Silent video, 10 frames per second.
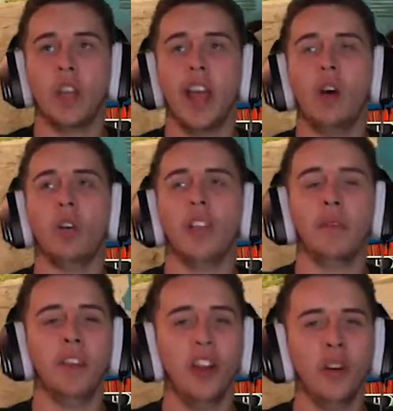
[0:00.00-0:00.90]
Now,
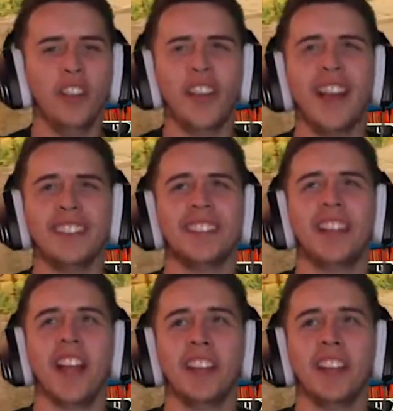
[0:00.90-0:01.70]
let me know what you guys think.